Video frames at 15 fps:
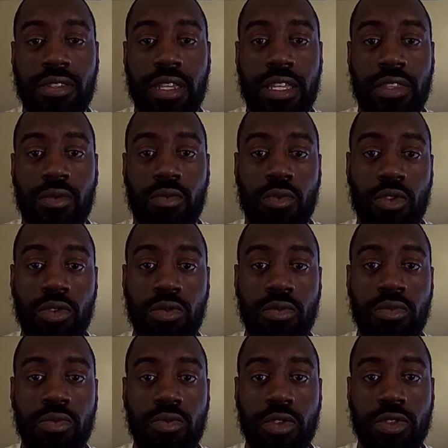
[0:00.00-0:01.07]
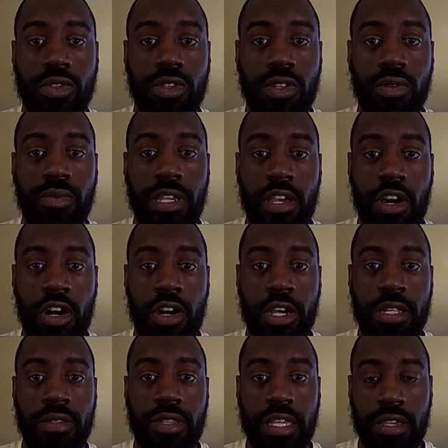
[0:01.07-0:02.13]
in the room will still be
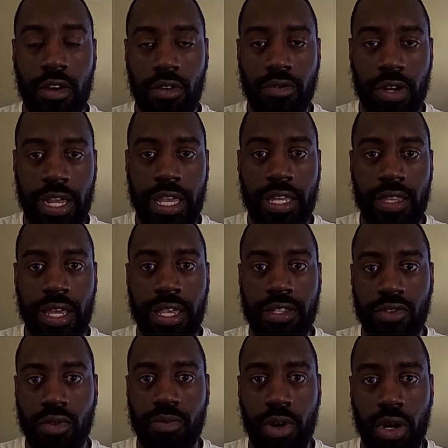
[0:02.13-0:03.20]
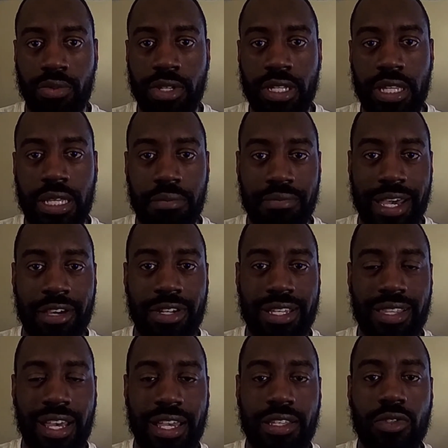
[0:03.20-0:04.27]
on. The overhead lights or permanently mounted
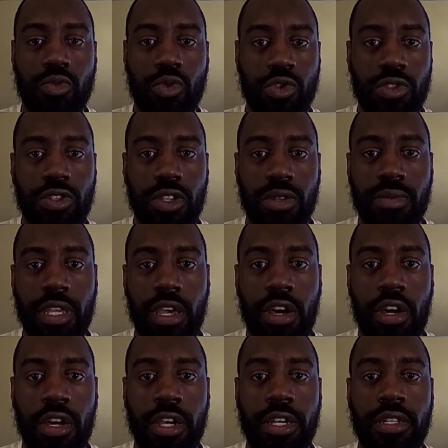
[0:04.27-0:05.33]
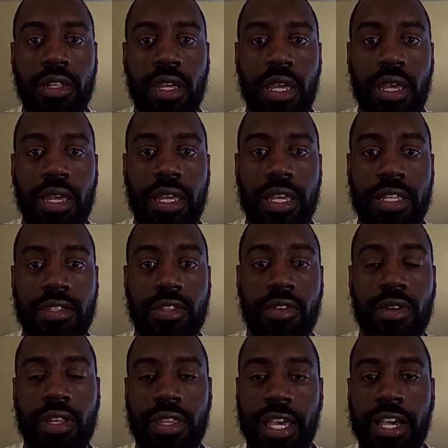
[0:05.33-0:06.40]
lights will still be on. And so
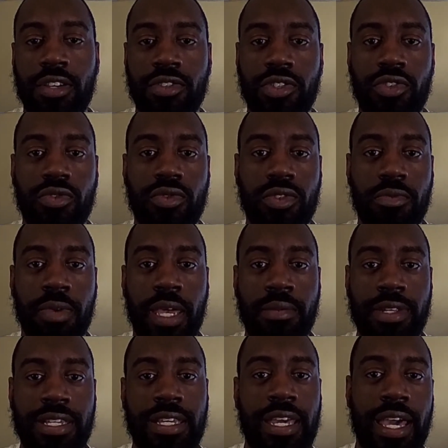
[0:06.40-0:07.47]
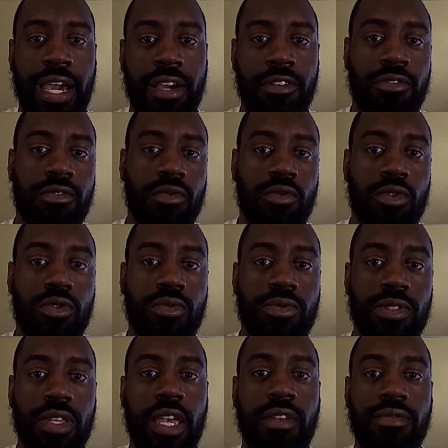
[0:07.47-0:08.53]
it allows you to be able to get out of the room
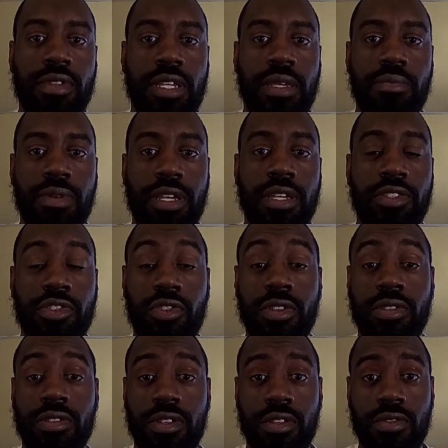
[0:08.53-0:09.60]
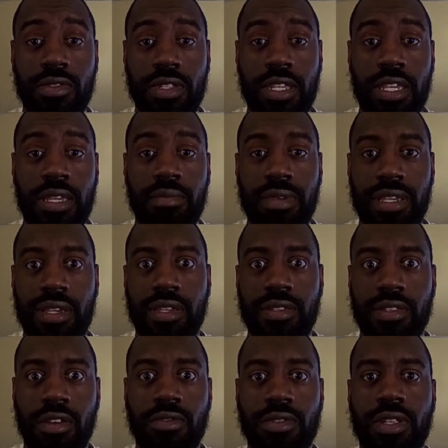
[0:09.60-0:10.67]
safely because you can still see, because
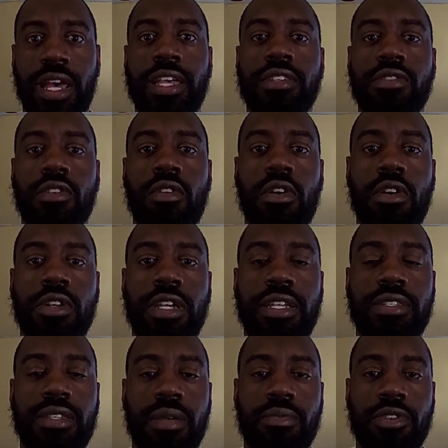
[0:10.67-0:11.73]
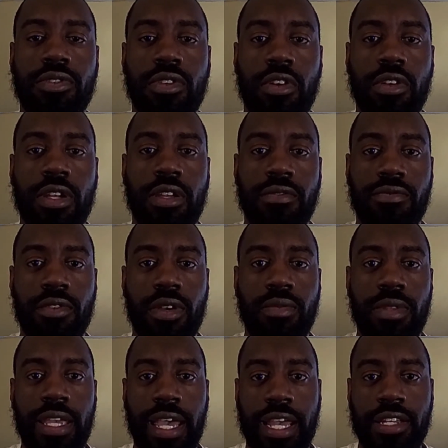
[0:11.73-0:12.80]
those lights are on a separate circuit from
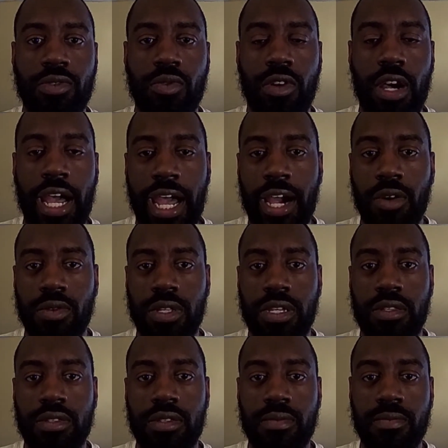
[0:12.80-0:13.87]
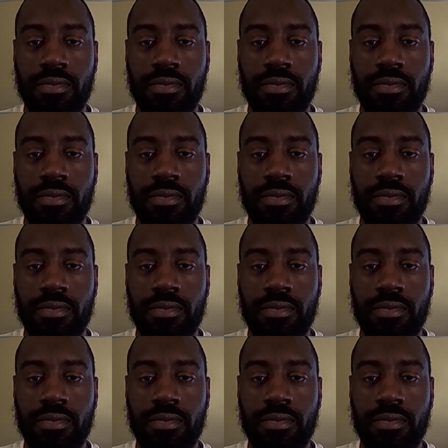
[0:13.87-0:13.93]
the actual outlets.